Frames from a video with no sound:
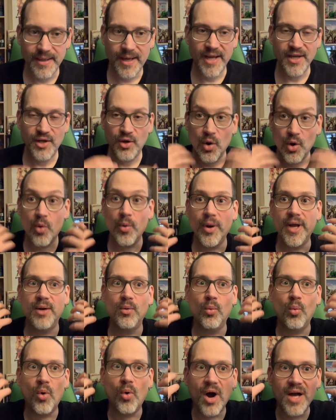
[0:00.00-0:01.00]
I go
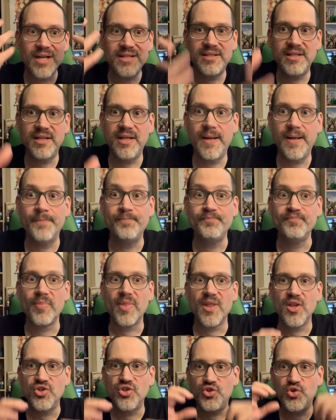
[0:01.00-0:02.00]
in wanting
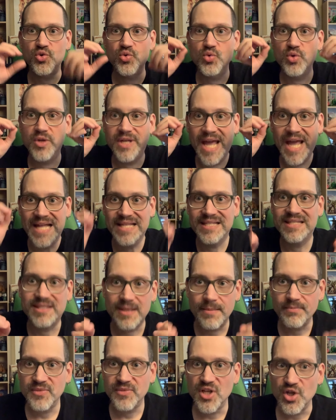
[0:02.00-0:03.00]
to get
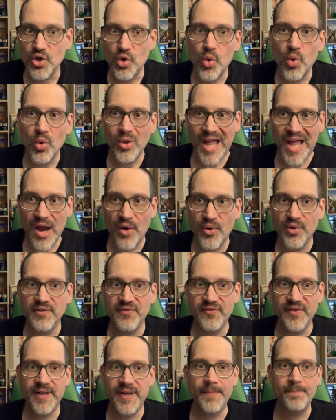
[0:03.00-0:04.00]
something cool out
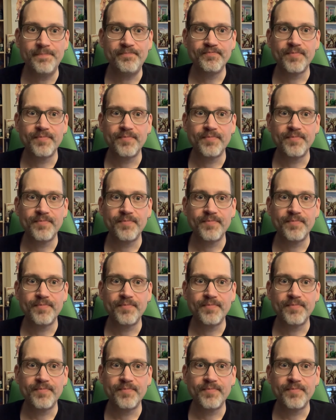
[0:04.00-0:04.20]
of it.